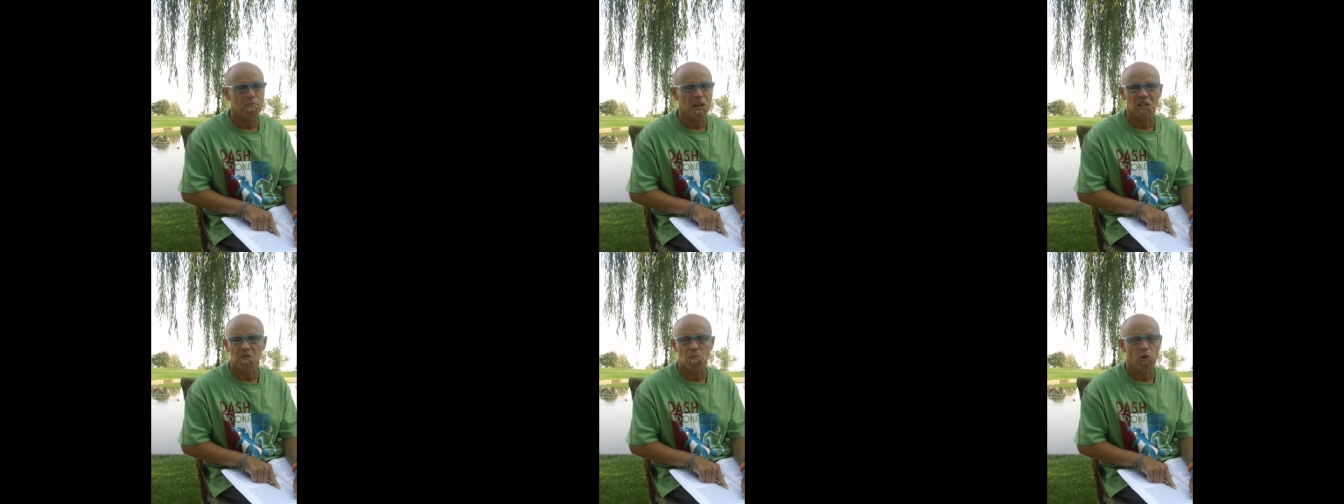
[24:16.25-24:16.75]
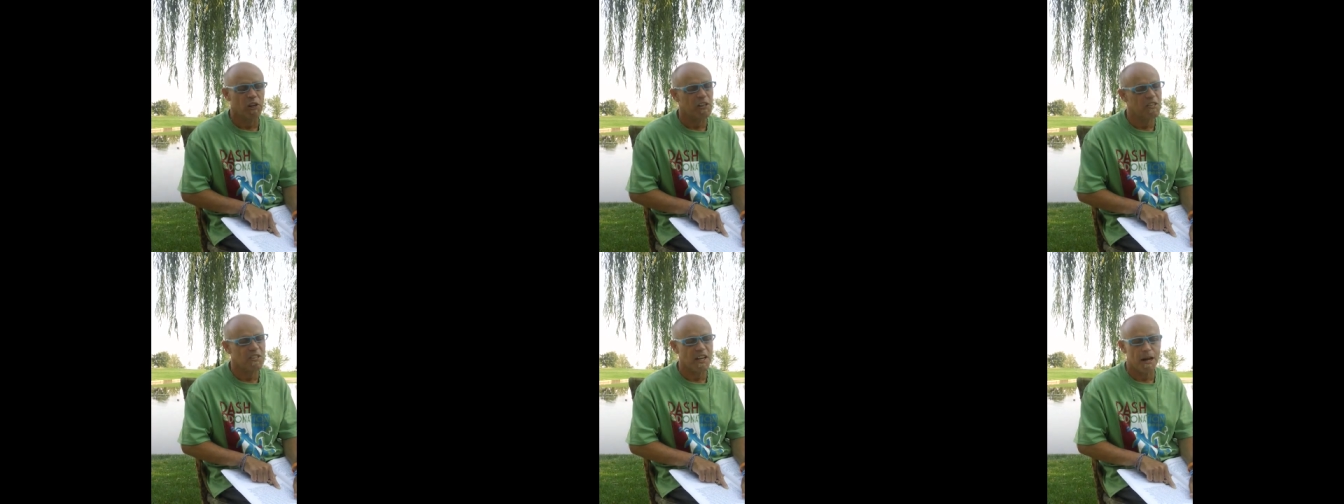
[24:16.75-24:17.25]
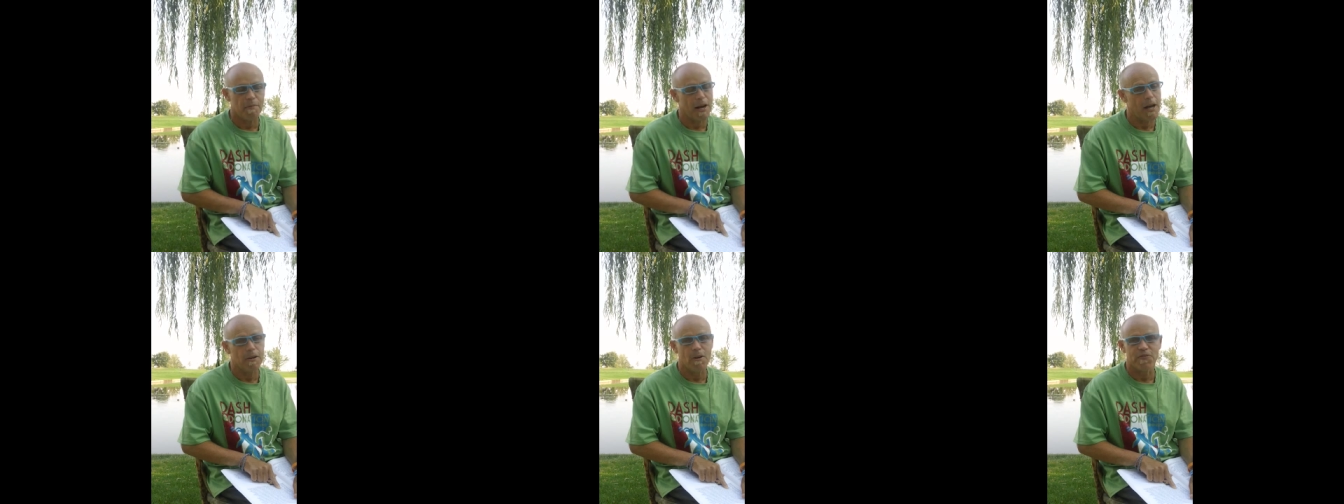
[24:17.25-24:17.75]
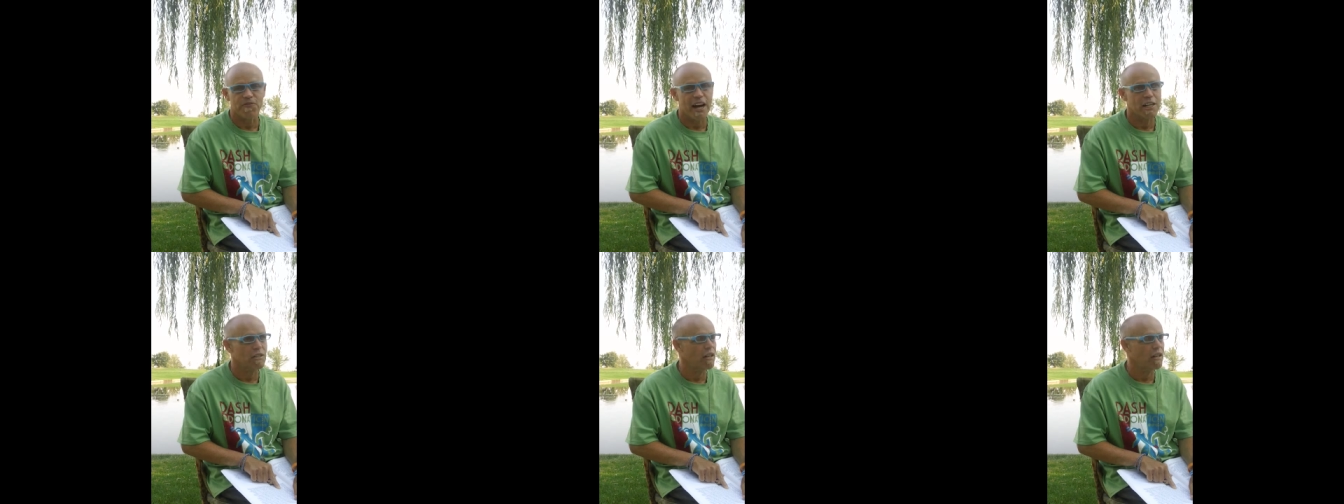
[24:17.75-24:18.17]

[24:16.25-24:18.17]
Biggest mortgage scammer, and I know facts.